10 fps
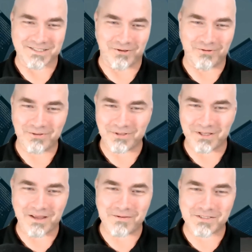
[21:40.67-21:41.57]
So
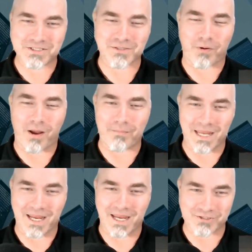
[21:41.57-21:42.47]
it's just a
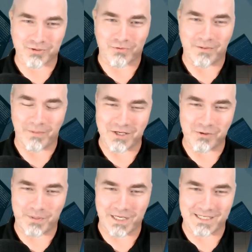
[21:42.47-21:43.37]
propaganda story by
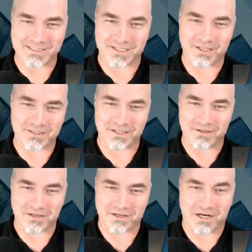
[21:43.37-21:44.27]
UPS to let
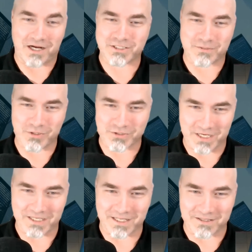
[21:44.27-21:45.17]
the customers
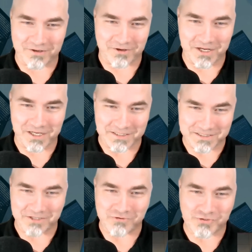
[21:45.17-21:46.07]
think that they're going to
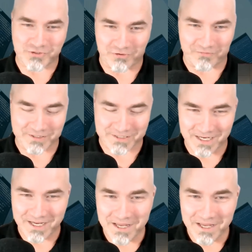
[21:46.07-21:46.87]
continue service.